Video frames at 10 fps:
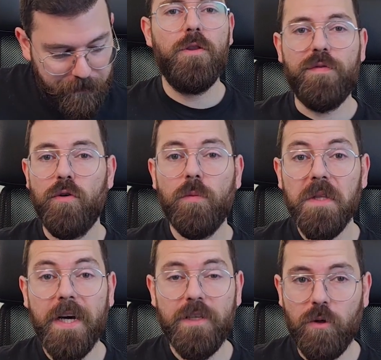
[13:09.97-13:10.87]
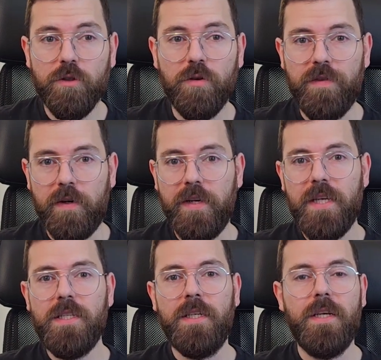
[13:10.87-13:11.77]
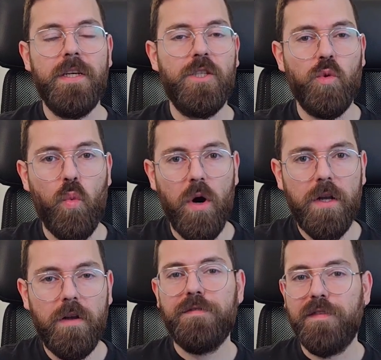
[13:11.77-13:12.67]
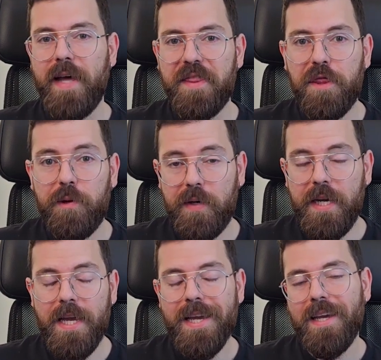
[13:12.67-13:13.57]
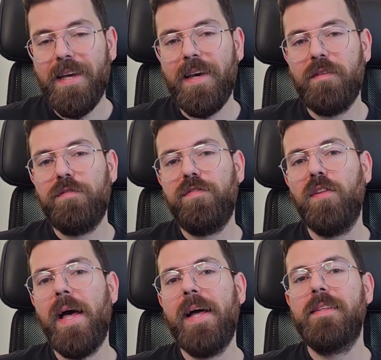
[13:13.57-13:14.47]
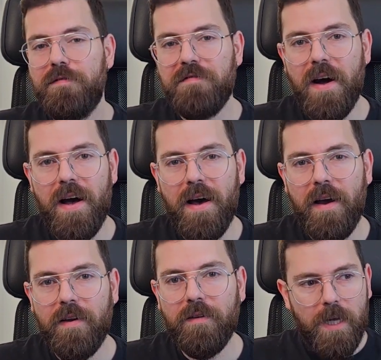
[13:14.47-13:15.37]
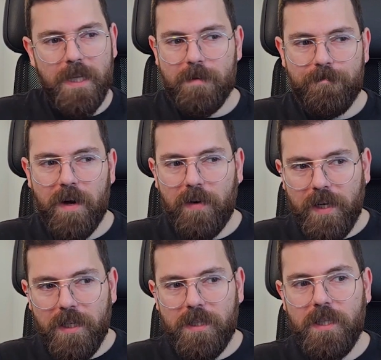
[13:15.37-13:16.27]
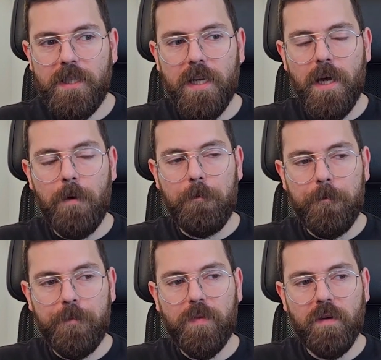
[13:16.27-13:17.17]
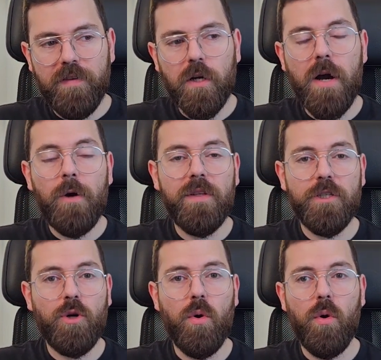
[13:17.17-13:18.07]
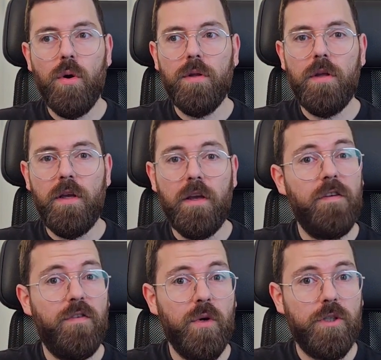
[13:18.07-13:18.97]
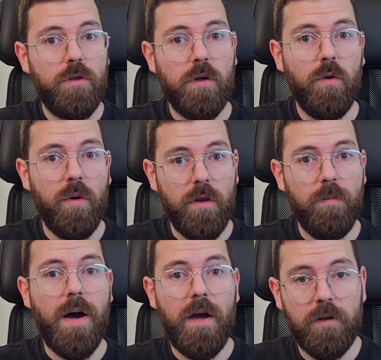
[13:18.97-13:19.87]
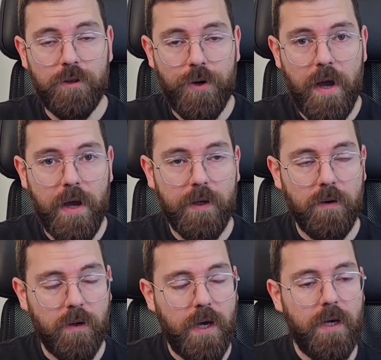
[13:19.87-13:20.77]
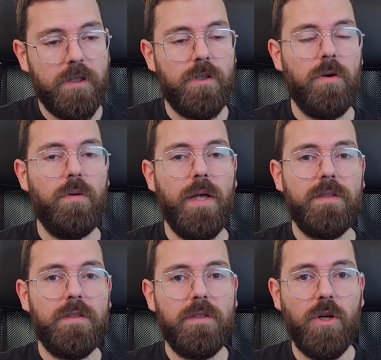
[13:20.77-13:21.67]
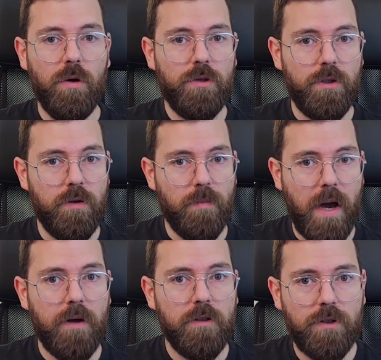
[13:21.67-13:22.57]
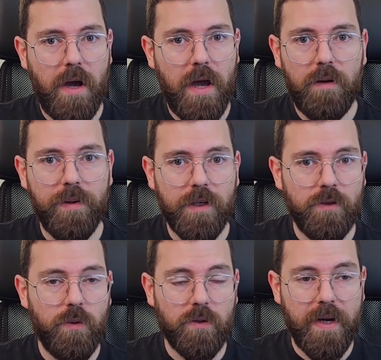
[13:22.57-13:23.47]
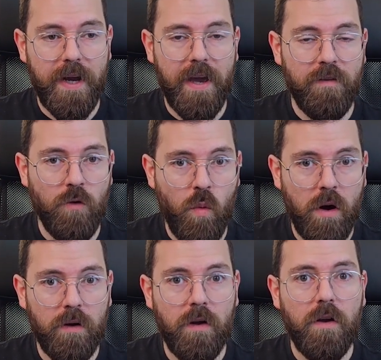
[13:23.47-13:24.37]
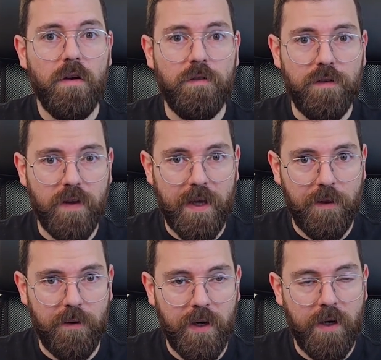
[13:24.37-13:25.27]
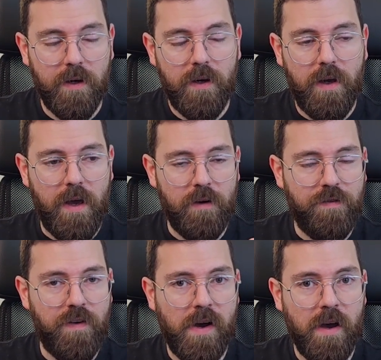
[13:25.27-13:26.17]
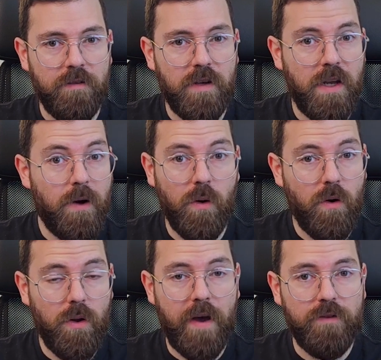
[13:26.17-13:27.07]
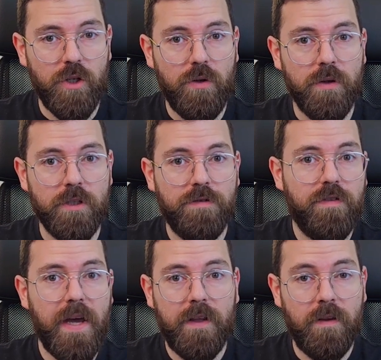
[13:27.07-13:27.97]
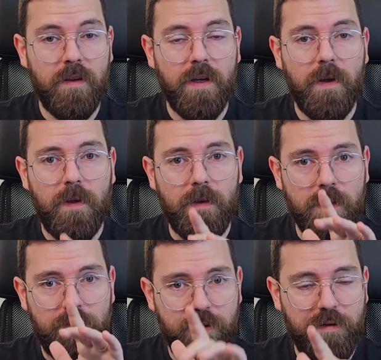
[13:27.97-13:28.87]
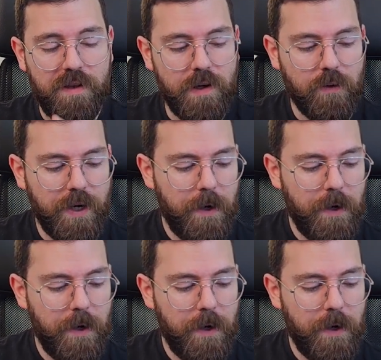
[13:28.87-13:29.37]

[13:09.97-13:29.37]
The formula is also very easy. It's 1, flat 3, and flat 5. It's very easy to figure out this chord if we start with a minor triad, okay? So let's go to the minor triad because we already have a 1, flat 3, and 5. And now all I have to do is flatten this 5th degree.